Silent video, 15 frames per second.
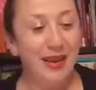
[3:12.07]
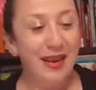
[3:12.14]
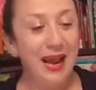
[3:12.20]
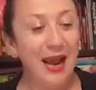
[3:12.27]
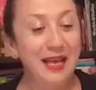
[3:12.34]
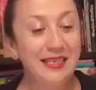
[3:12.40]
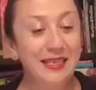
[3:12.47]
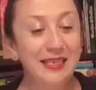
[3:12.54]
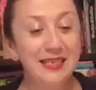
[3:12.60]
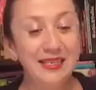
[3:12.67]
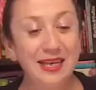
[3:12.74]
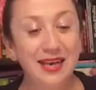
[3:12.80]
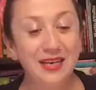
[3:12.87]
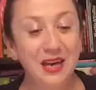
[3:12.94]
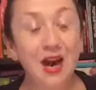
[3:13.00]
Now, as I
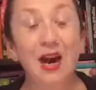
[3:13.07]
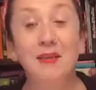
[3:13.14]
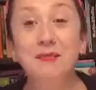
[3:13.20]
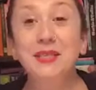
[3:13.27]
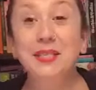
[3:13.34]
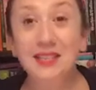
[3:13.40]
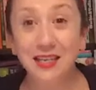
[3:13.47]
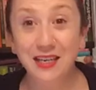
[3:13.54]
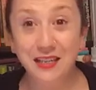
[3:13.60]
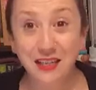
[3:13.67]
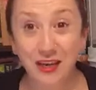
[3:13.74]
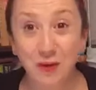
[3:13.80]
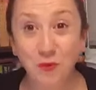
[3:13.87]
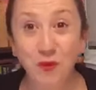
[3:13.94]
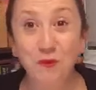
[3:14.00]
said, I'm
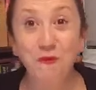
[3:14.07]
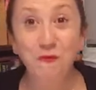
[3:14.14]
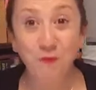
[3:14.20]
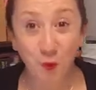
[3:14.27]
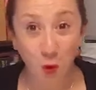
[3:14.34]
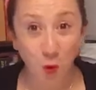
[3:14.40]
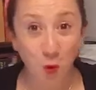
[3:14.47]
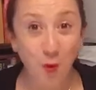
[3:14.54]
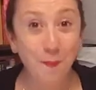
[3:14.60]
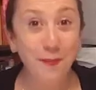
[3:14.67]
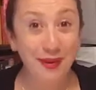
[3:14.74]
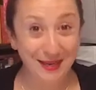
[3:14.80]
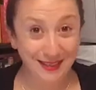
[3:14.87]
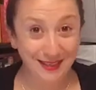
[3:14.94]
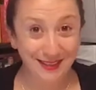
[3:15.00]
starting with 4
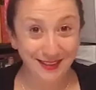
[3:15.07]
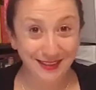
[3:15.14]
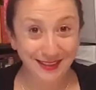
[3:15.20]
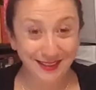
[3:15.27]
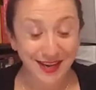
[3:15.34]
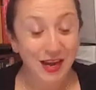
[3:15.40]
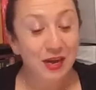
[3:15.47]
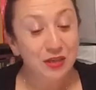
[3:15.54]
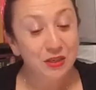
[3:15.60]
pieces.